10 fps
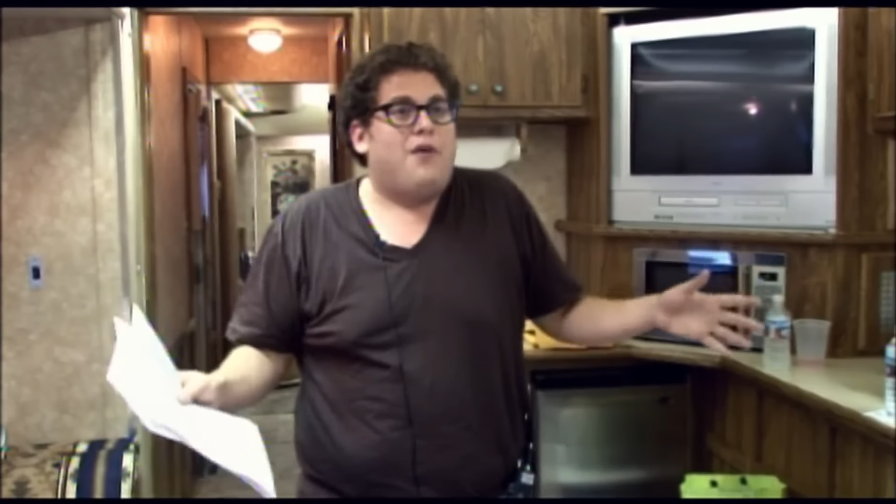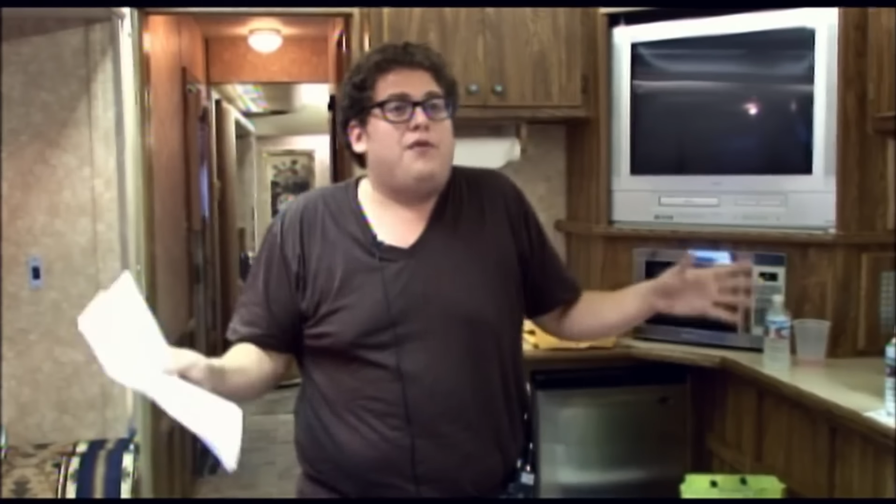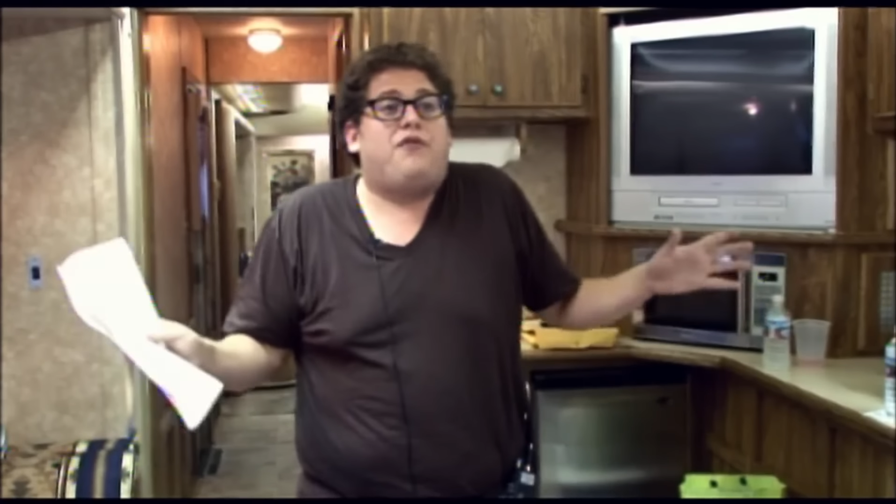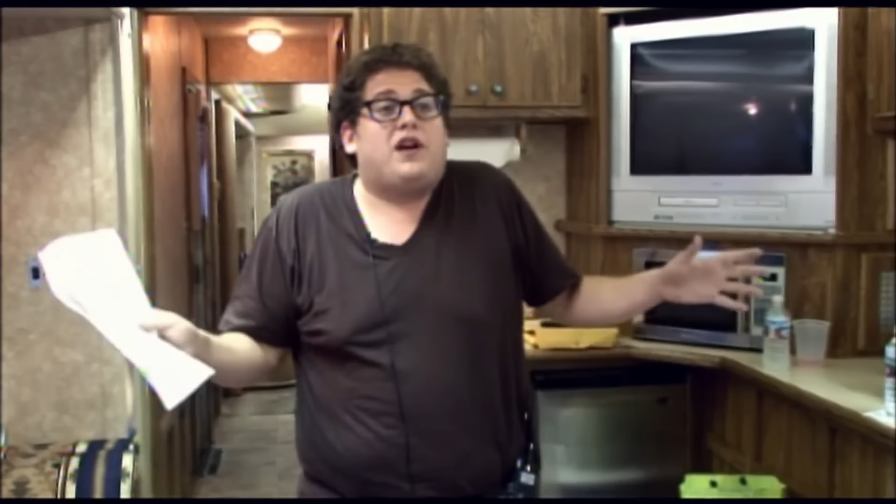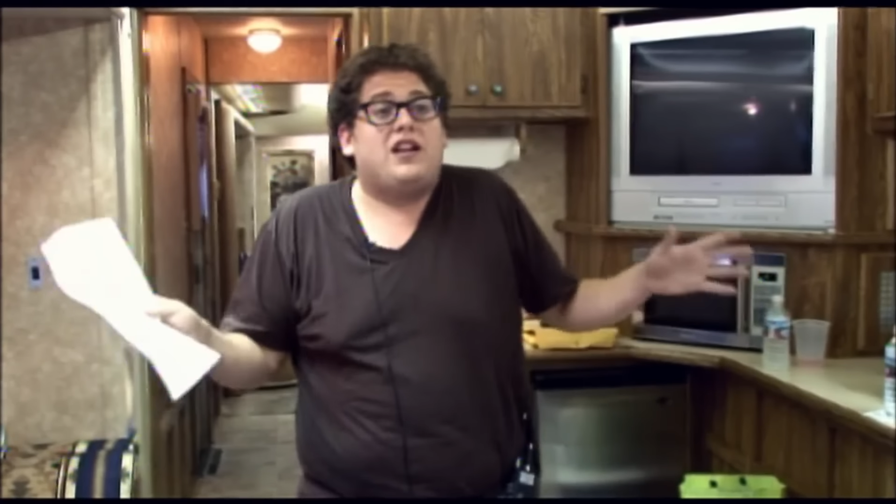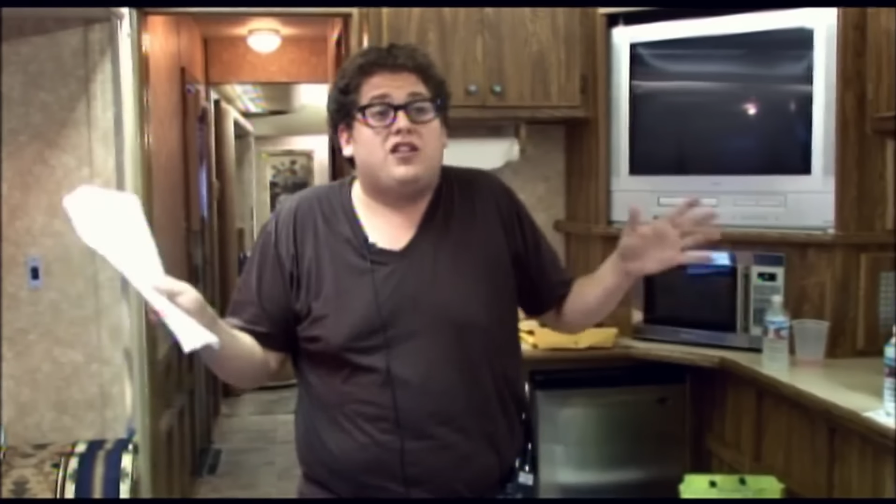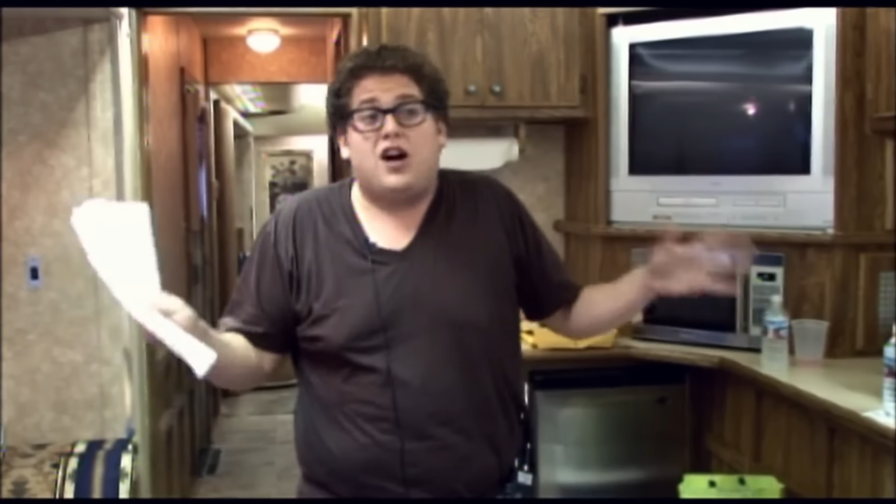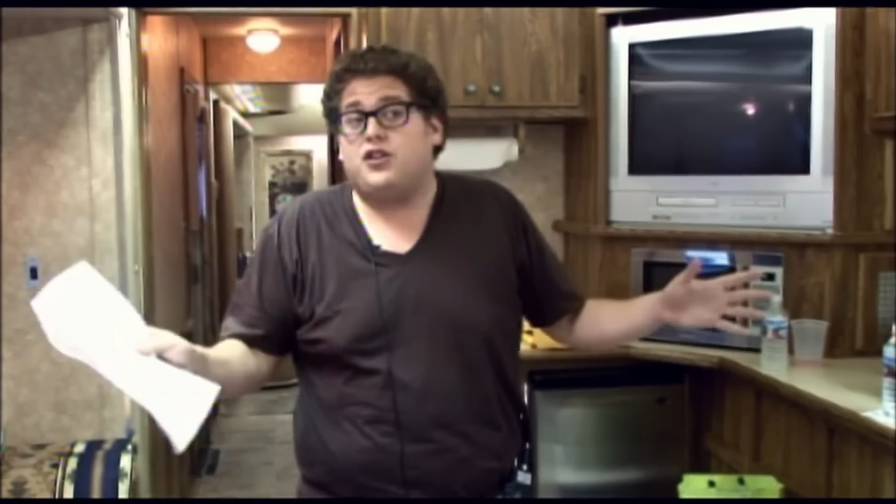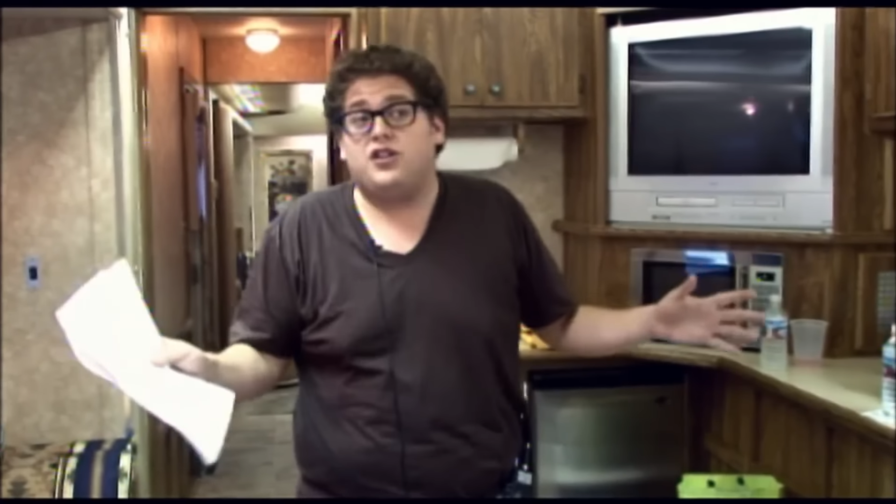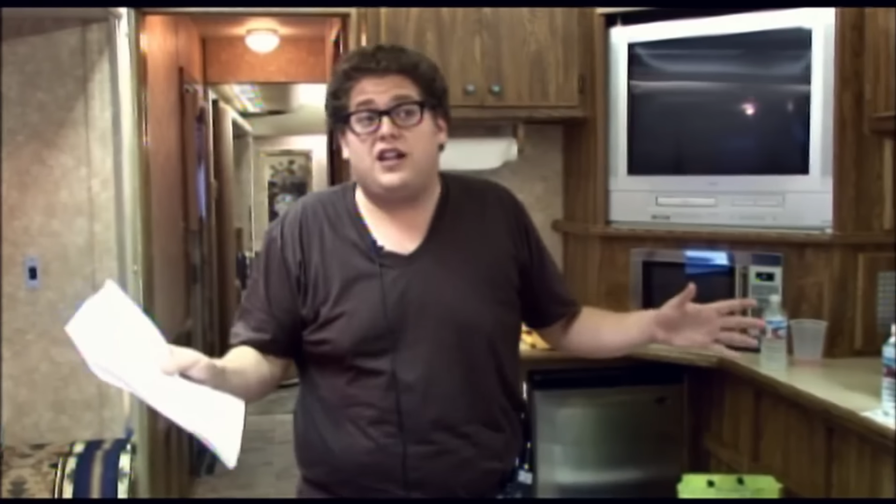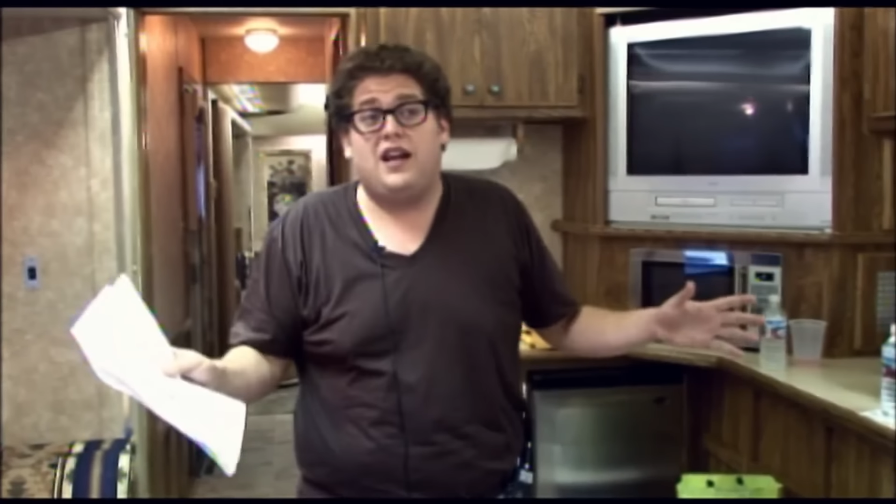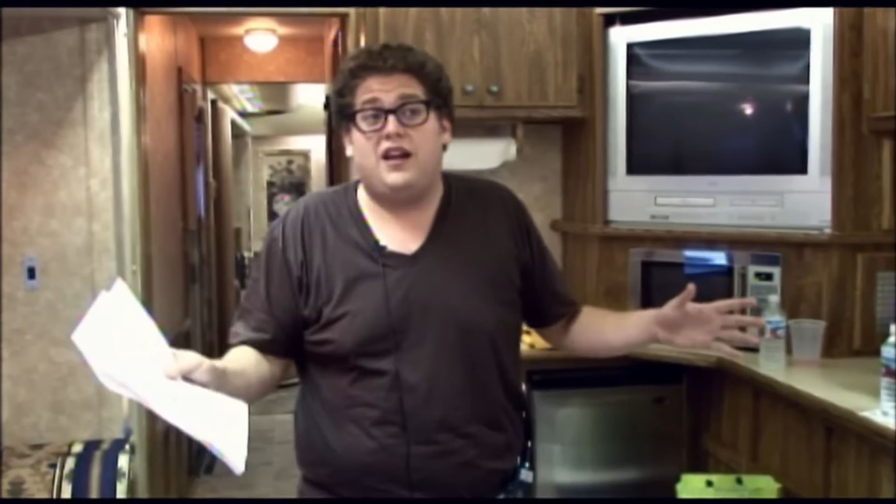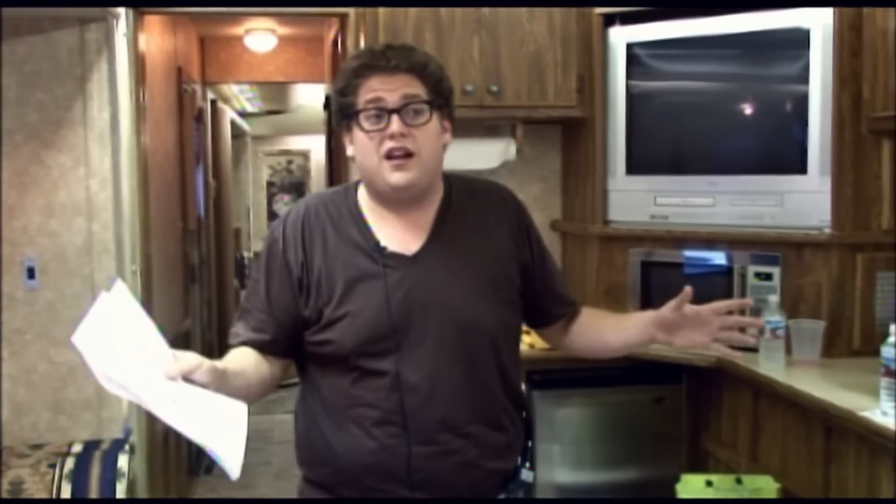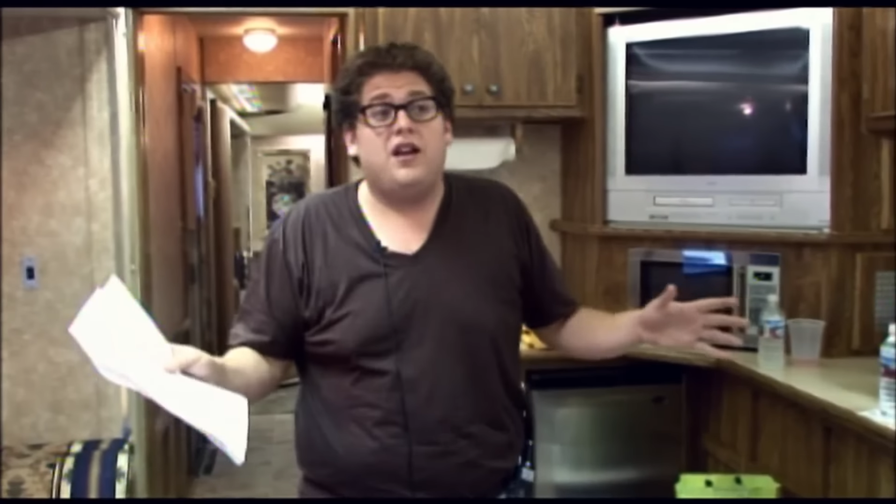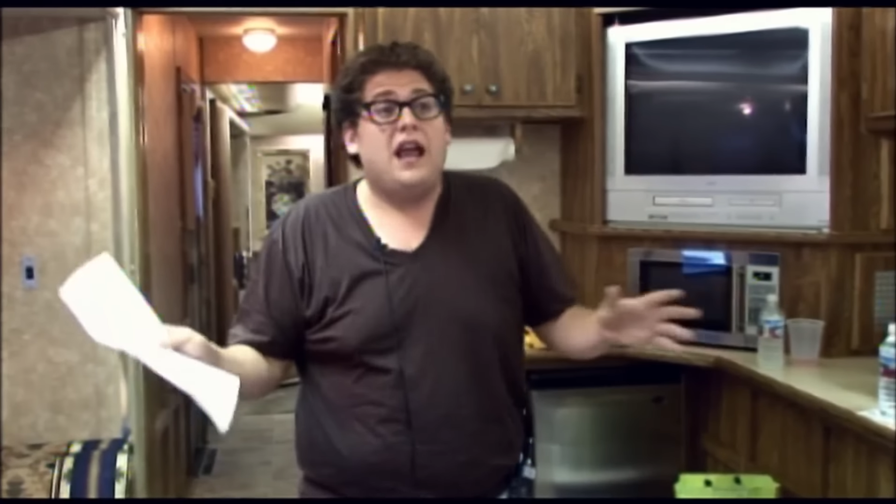I'm in fucking Dodger
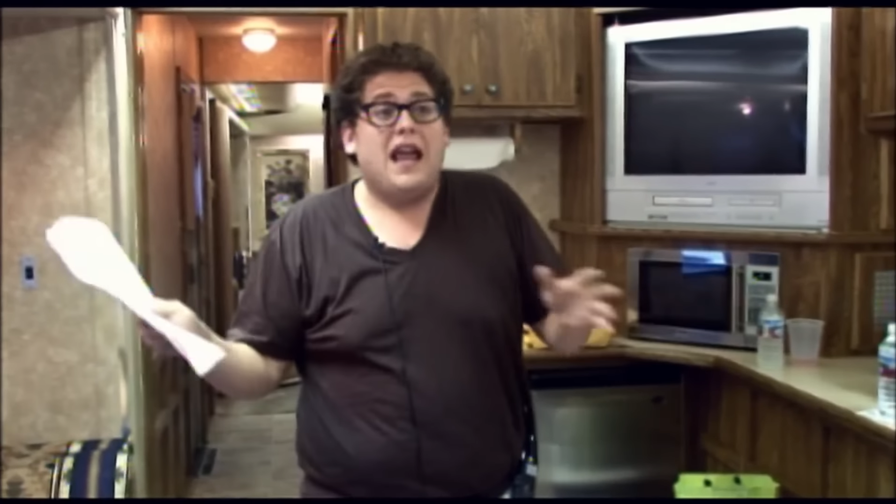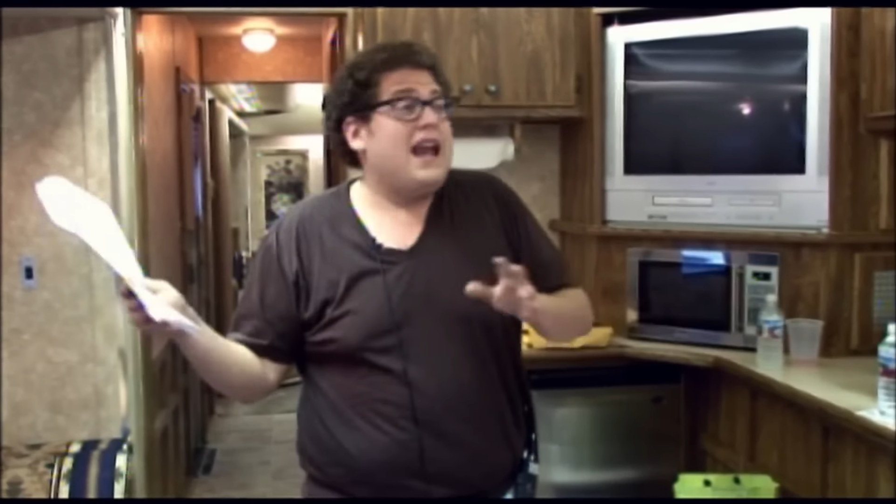Stadium,